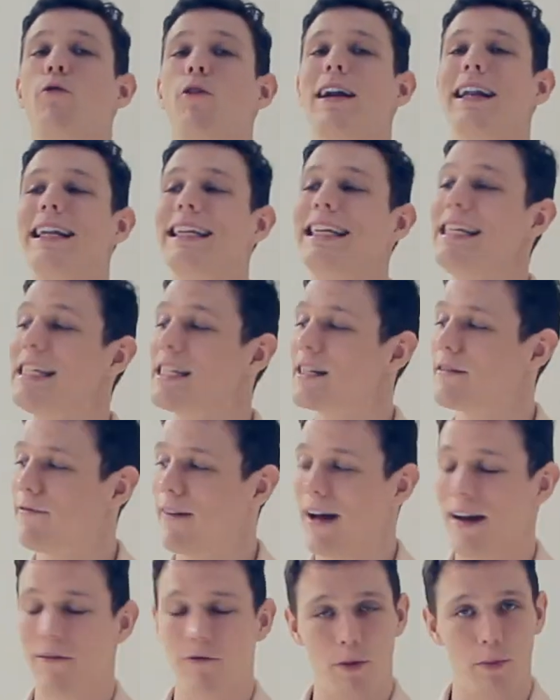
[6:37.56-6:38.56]
for at least
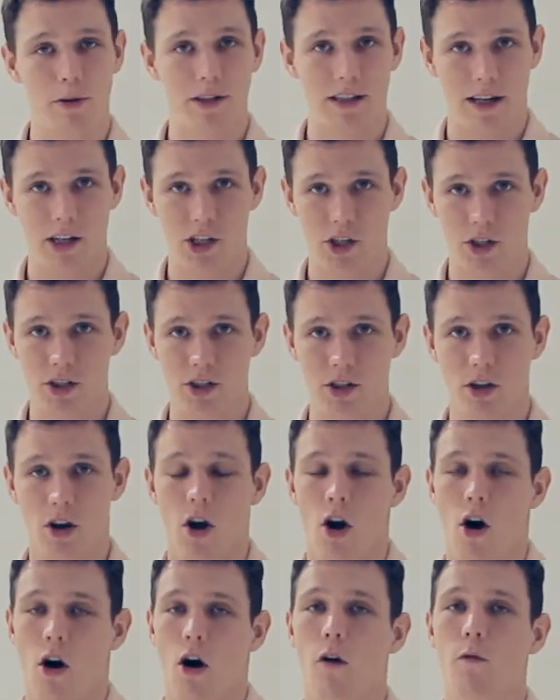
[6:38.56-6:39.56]
5 repetitions
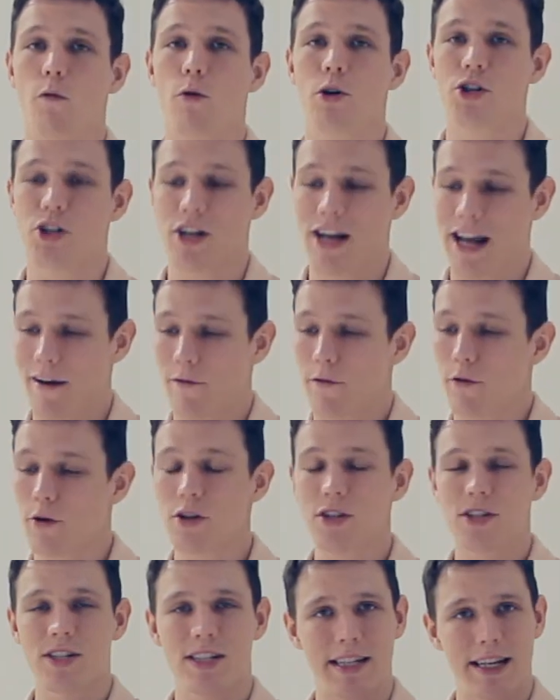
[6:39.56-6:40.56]
of
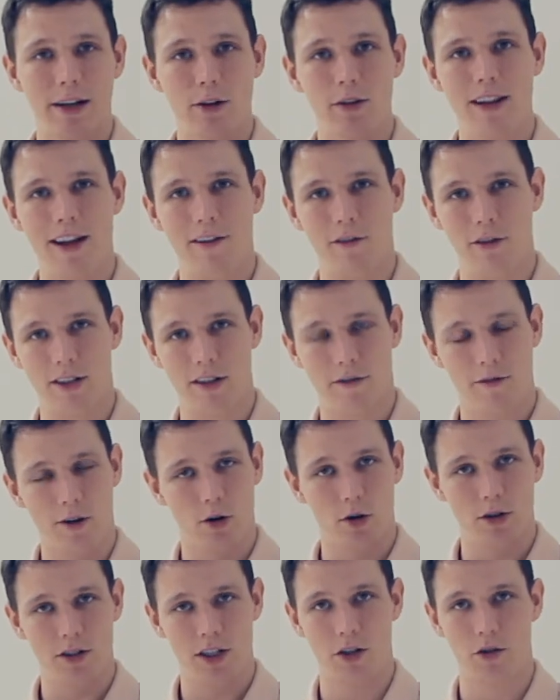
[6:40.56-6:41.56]
whichever skill level
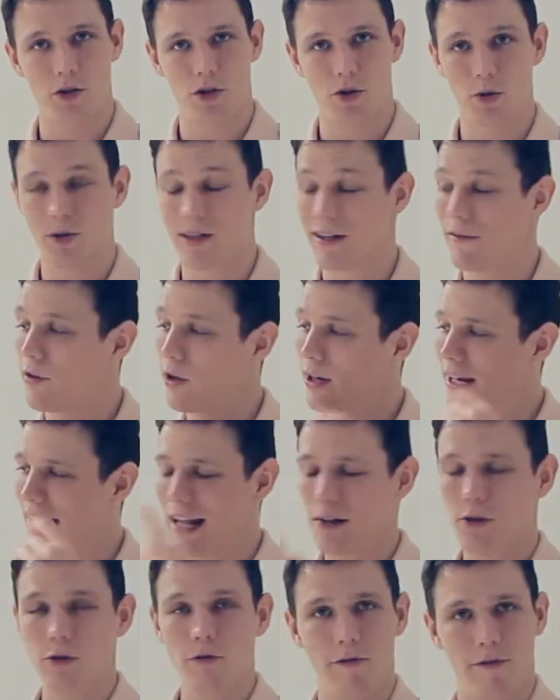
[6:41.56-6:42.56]
difficulty you choose. If you
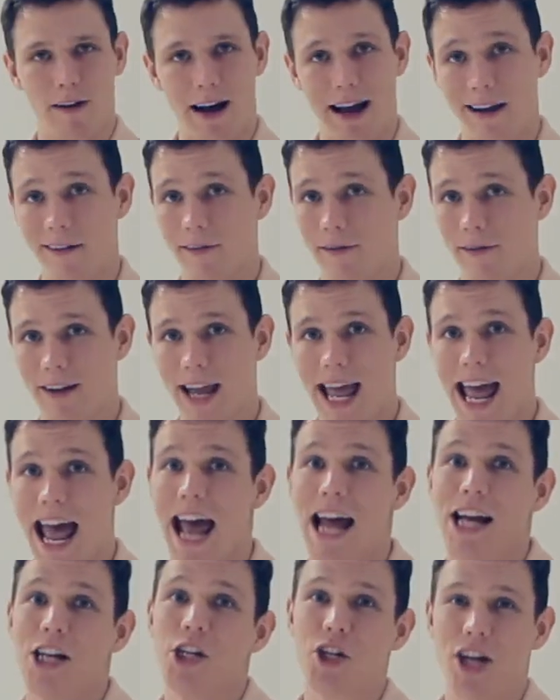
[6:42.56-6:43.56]
can't do 5,
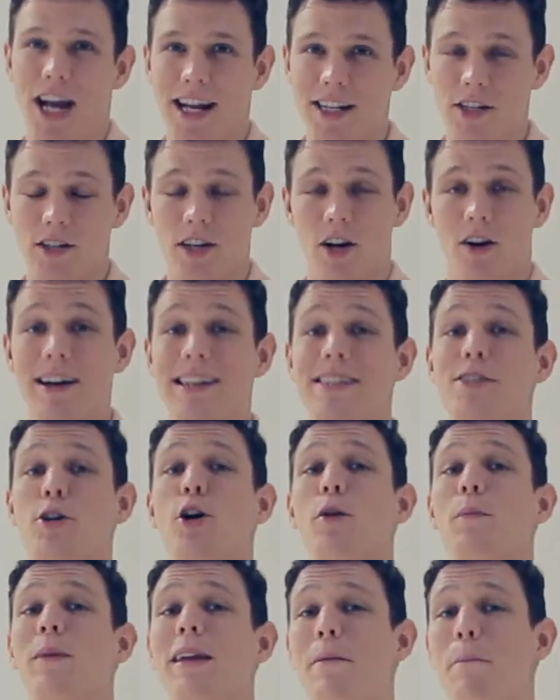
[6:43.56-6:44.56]
chances are it's
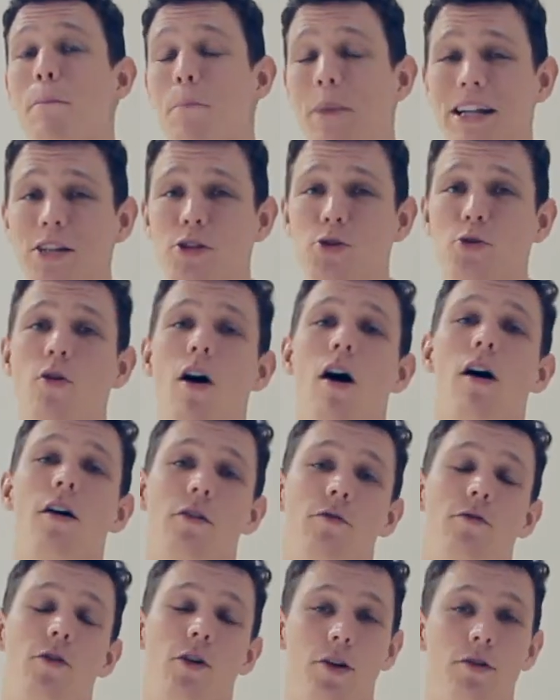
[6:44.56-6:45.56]
going to be a bit too
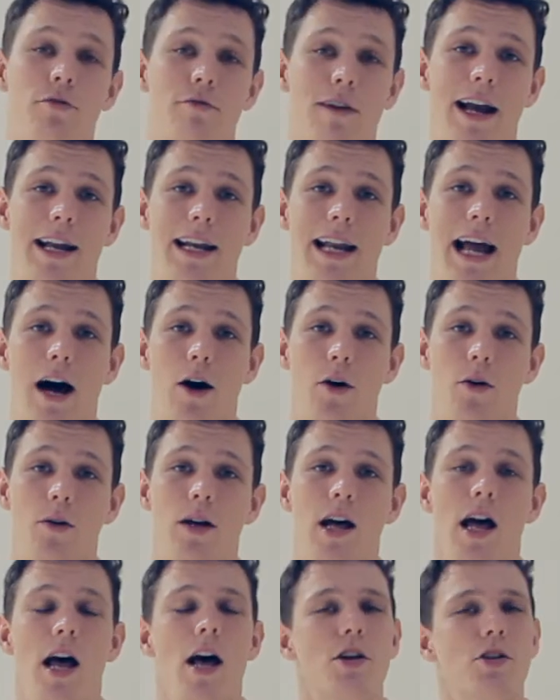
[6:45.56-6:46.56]
hard for you right now.
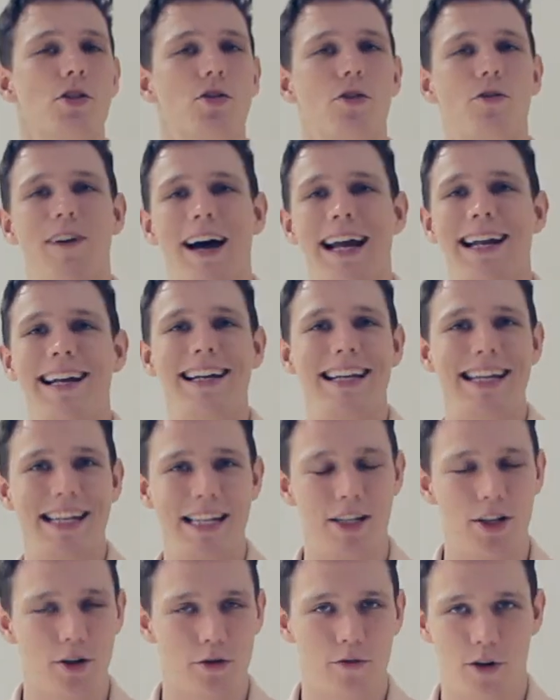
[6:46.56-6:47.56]
So find an
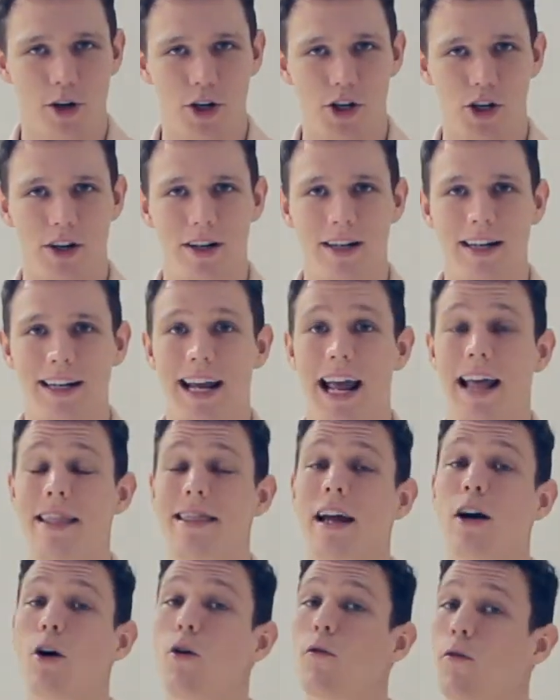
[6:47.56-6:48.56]
easier version and
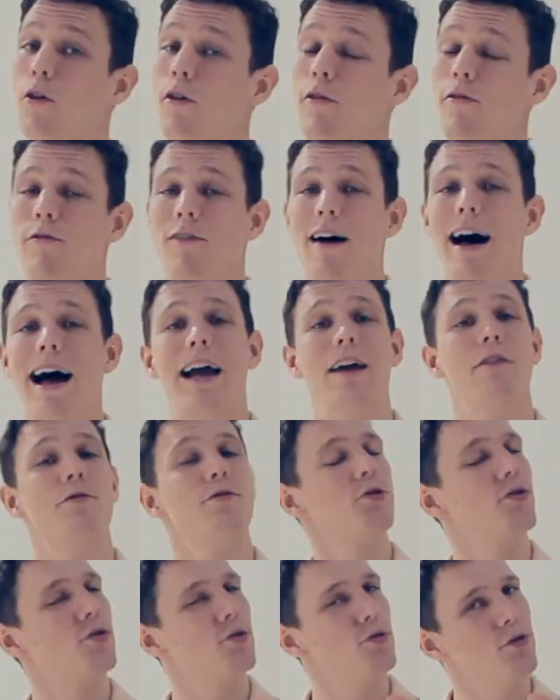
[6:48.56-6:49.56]
then go for
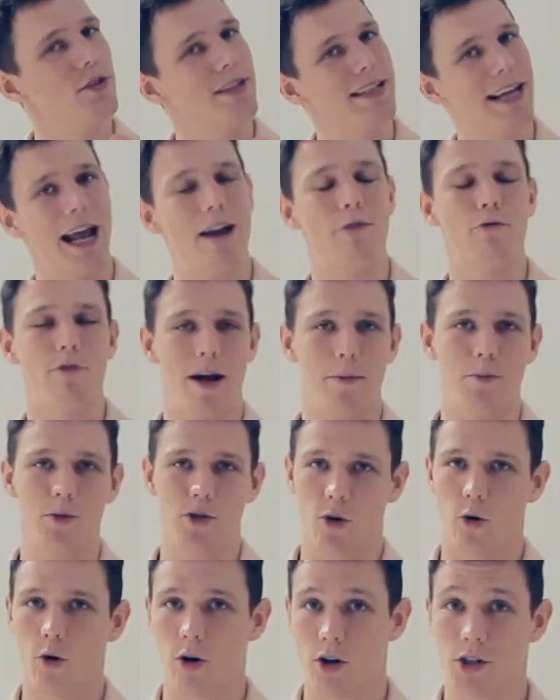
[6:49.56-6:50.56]
5 to 10
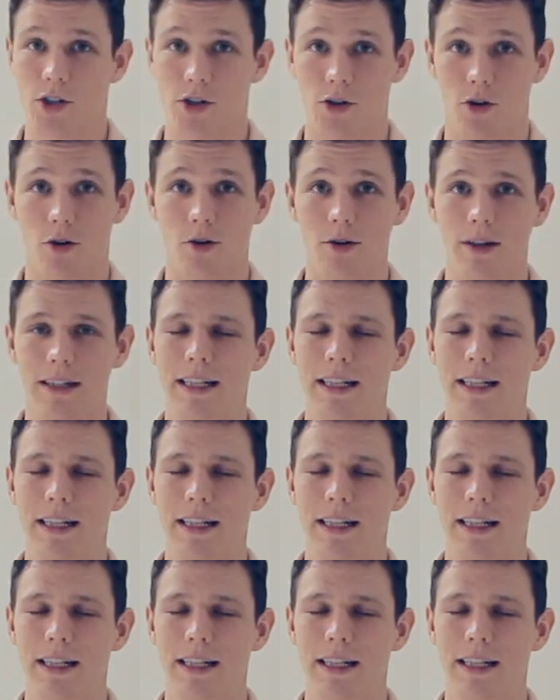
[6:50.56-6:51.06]
reps or so.